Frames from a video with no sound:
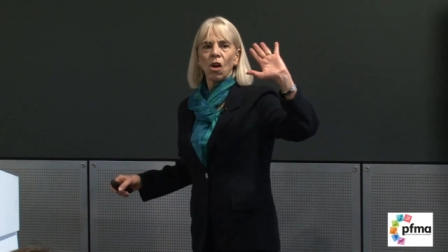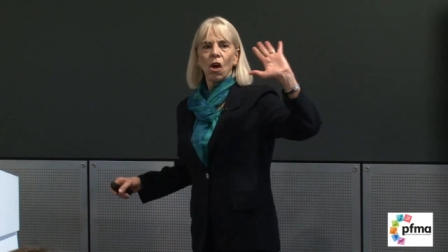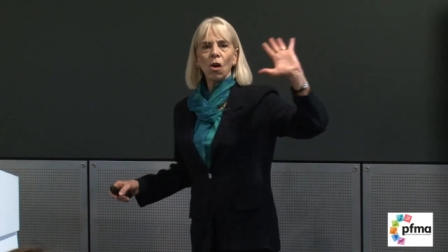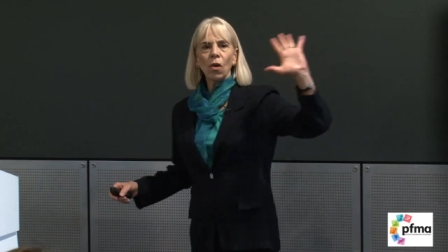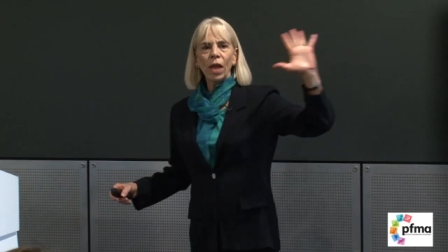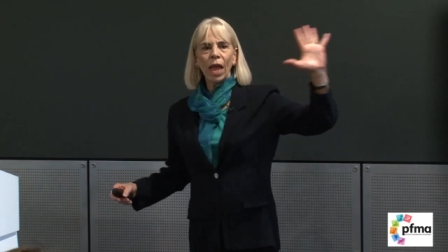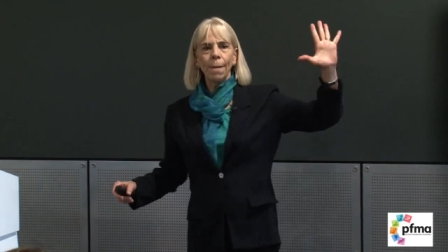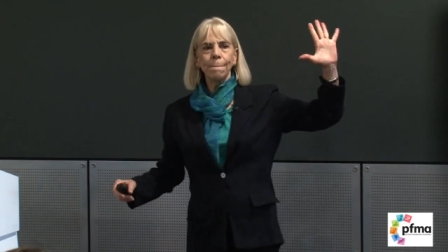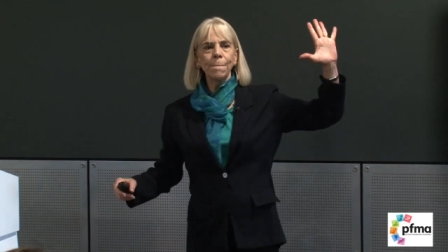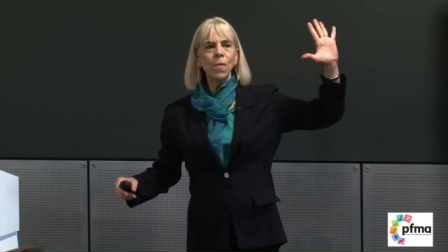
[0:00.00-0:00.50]

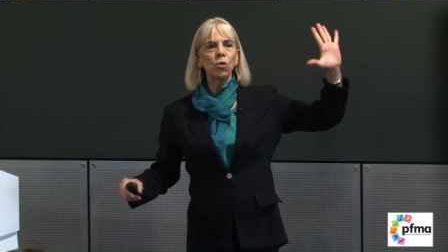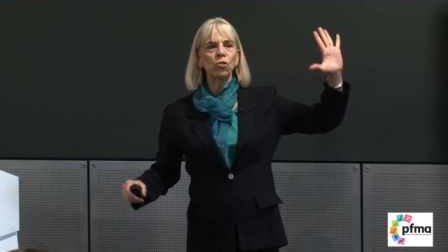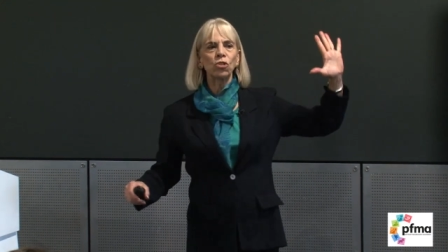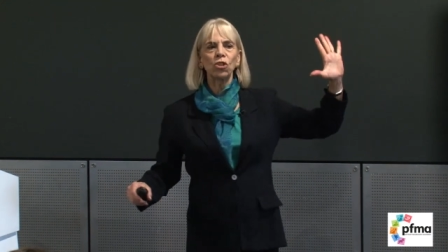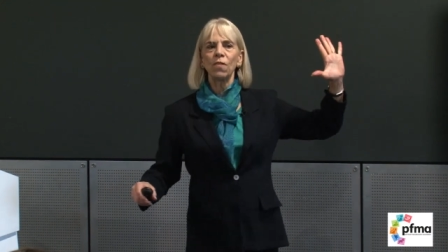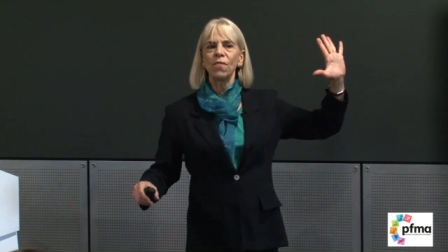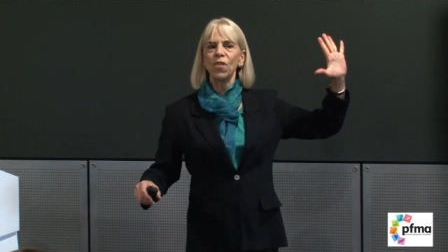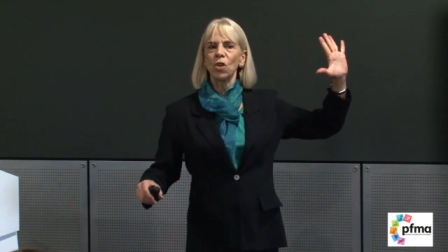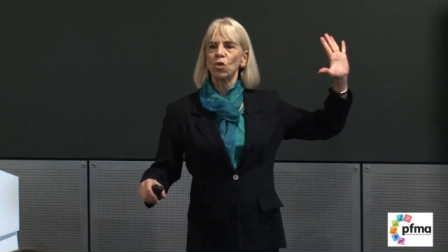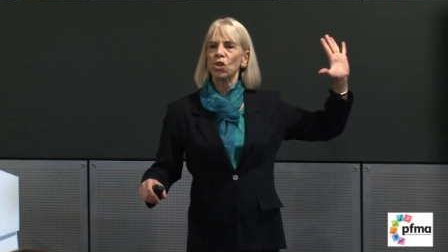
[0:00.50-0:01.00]
Okay, most
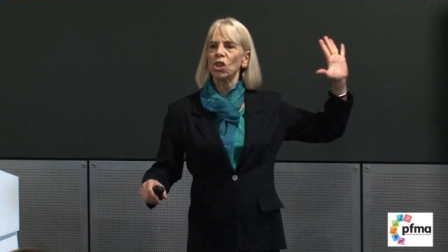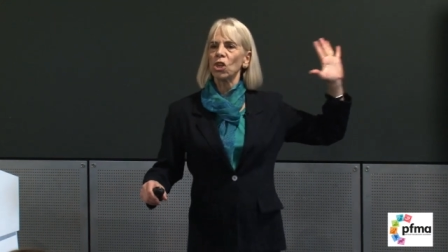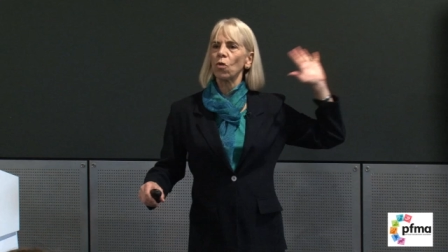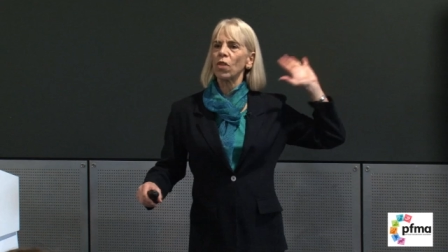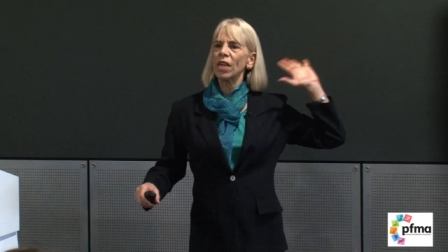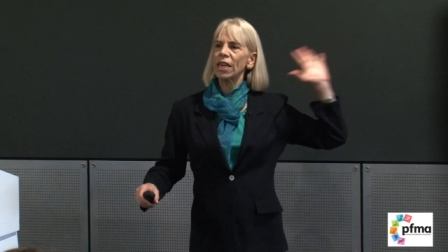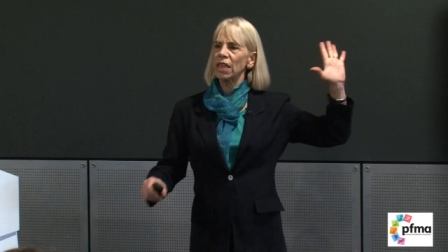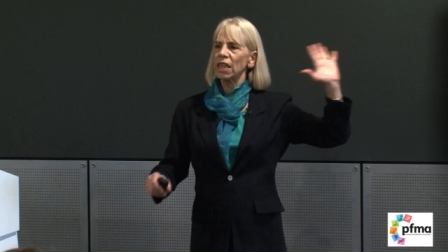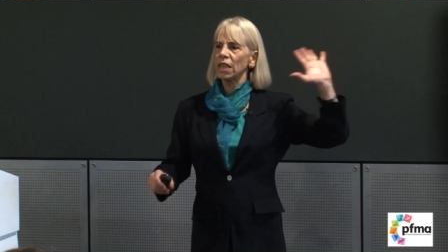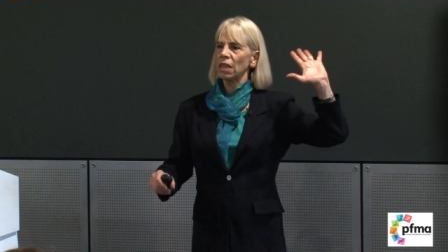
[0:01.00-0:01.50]
of you. So
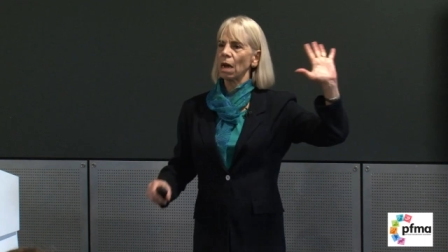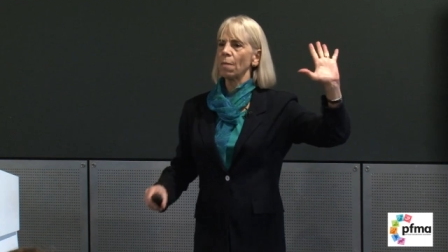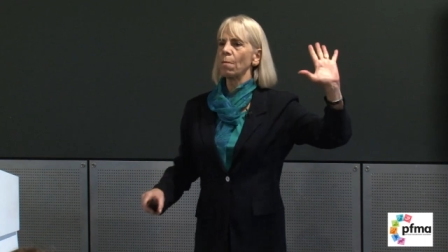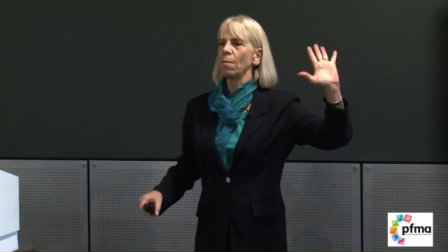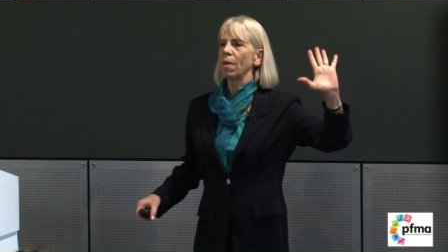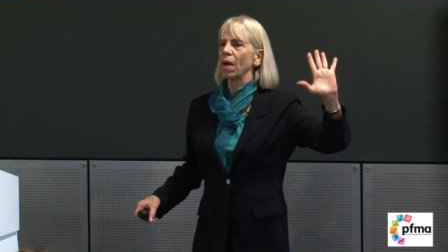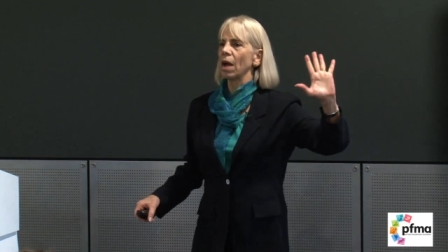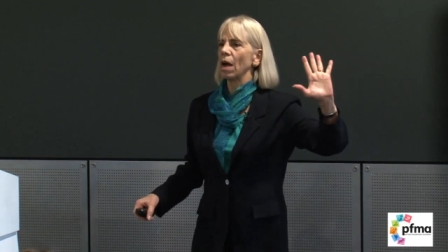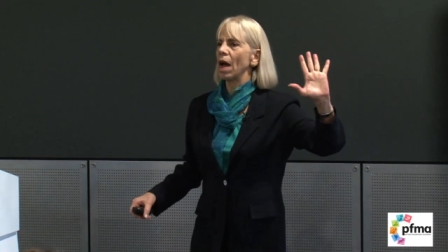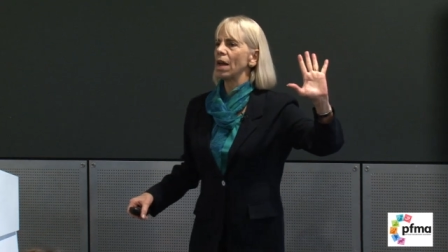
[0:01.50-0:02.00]
this is,
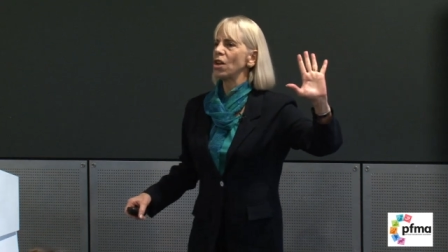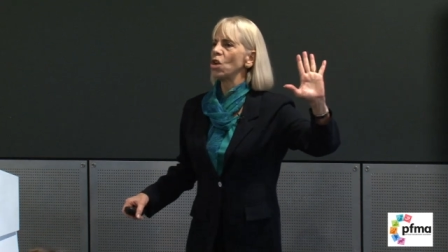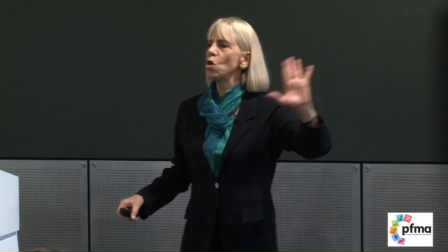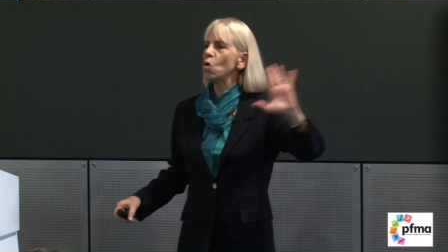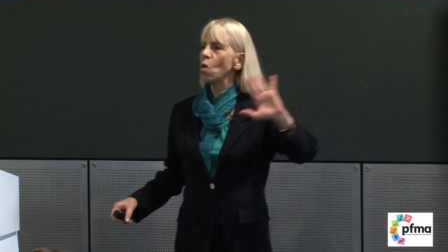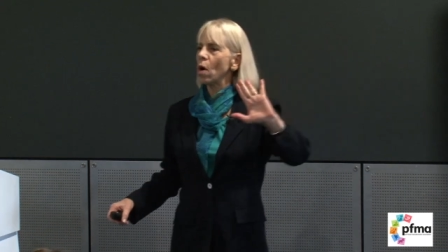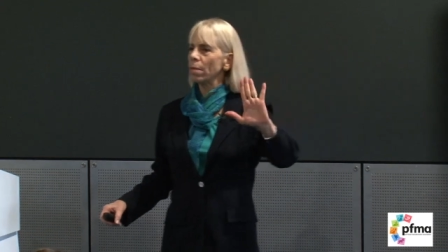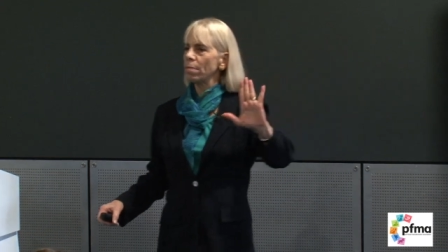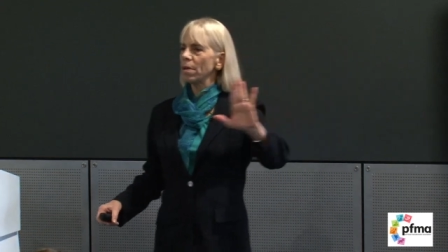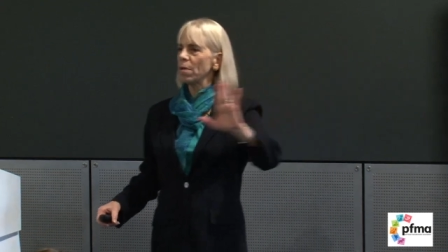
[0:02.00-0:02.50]
I'm, I
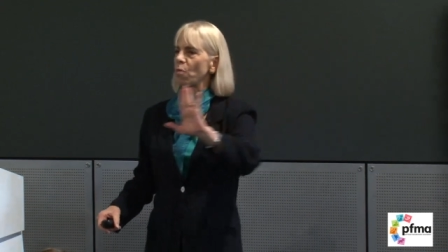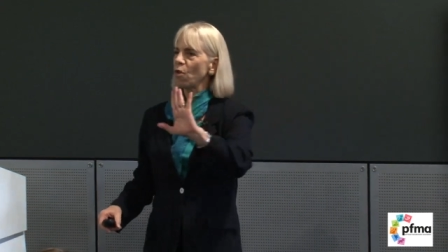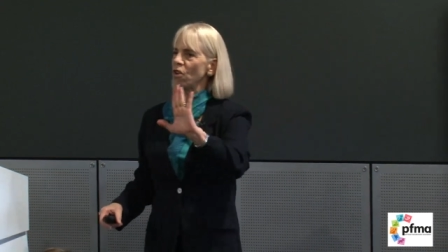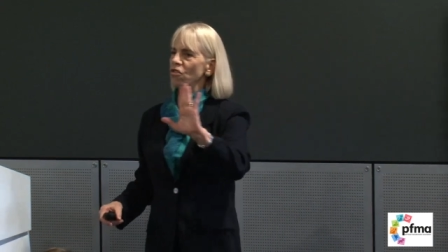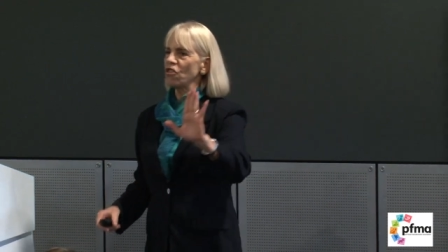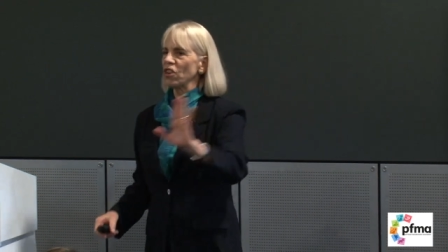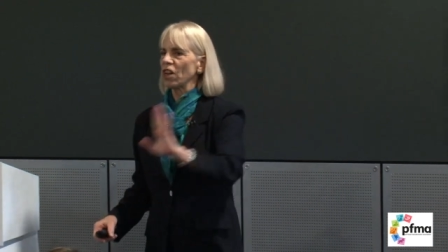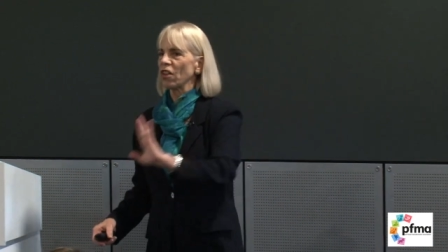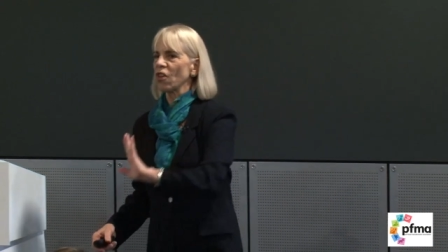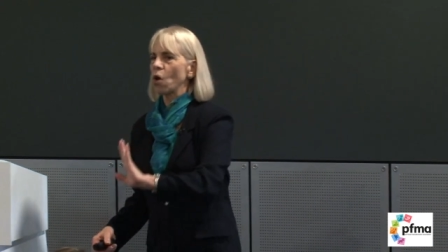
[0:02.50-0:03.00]
knew I'd be
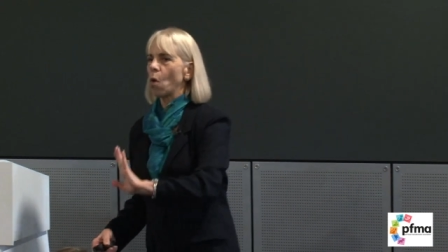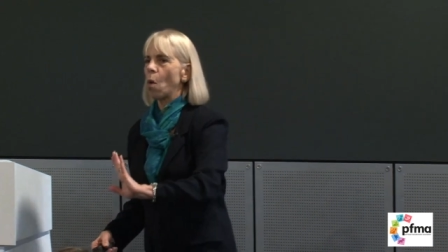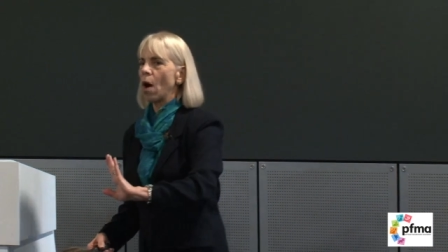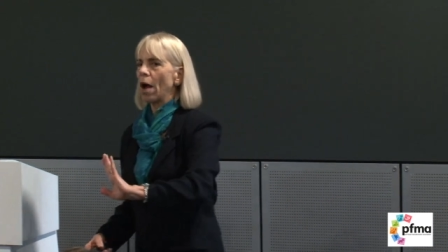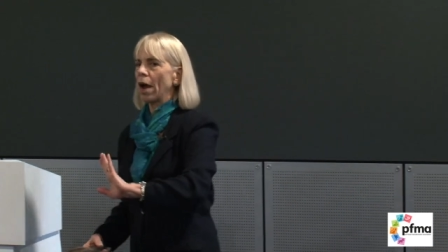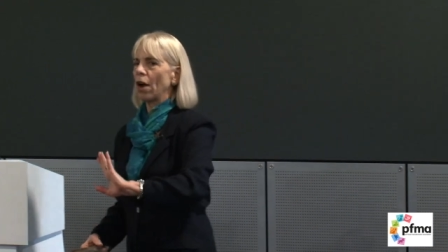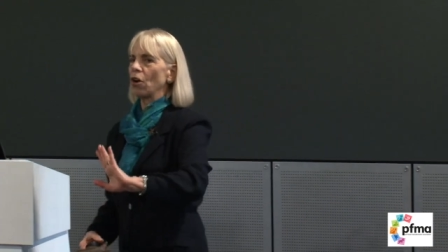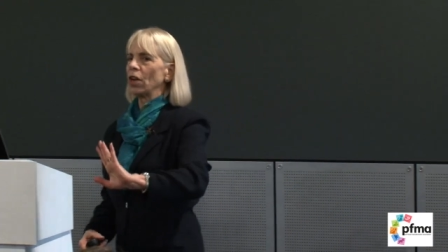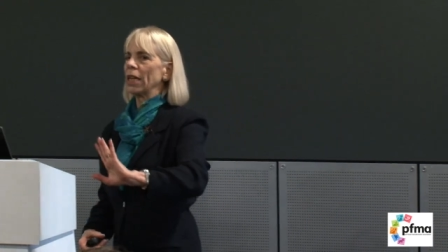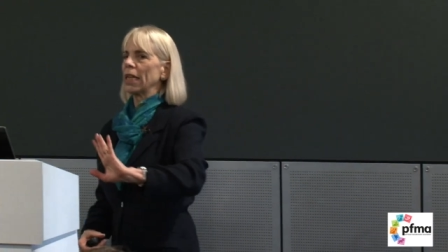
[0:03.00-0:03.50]
preaching to the
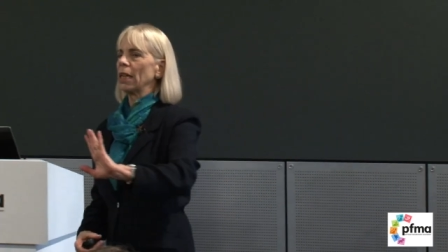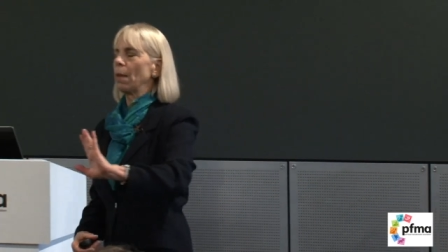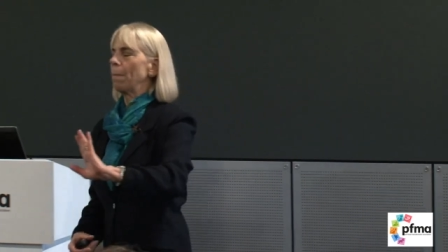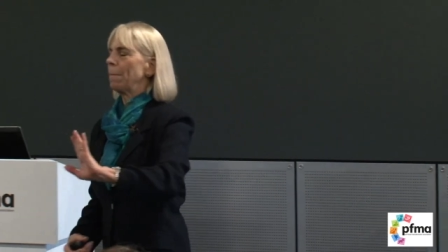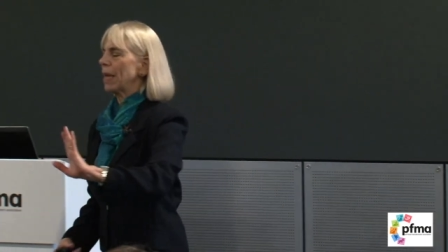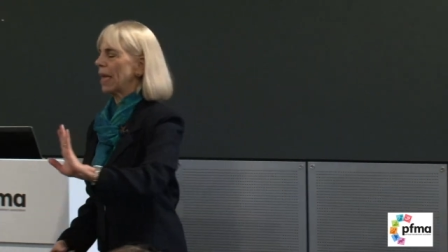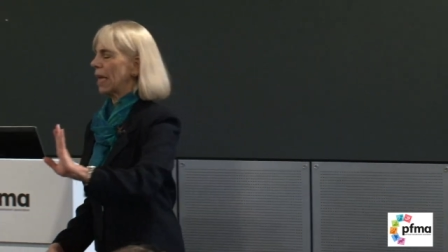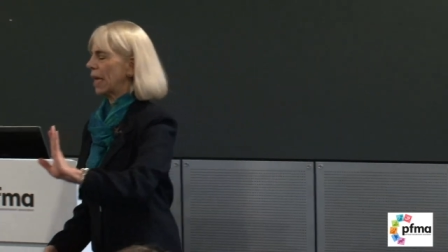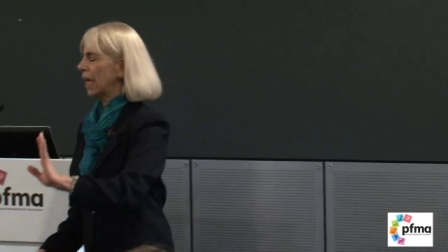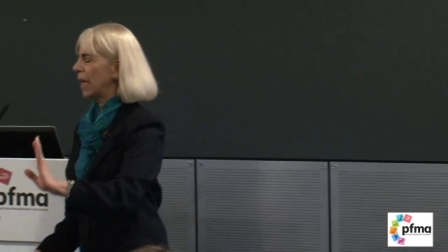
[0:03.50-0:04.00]
choir a little bit